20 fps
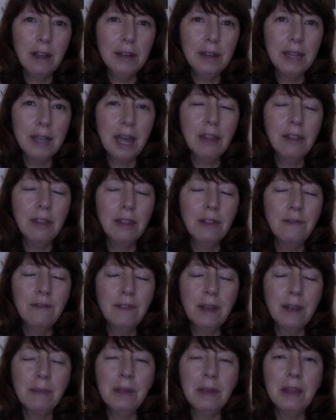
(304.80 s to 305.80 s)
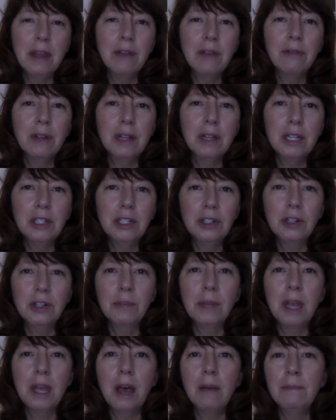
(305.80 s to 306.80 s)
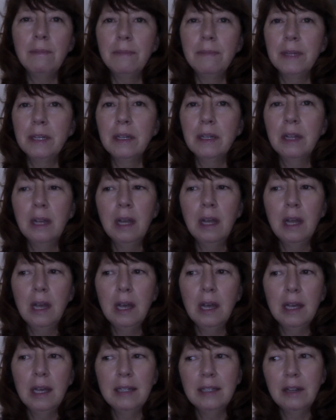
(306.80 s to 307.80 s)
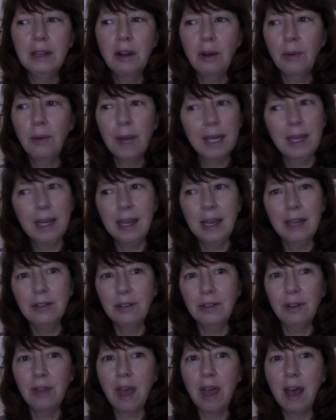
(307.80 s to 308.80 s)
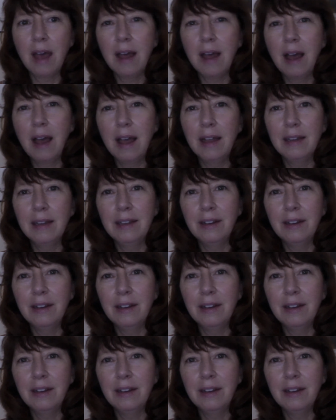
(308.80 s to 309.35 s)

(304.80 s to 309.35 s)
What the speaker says: death in the family that really shook me up, and I said, "Oh, I can't do that. I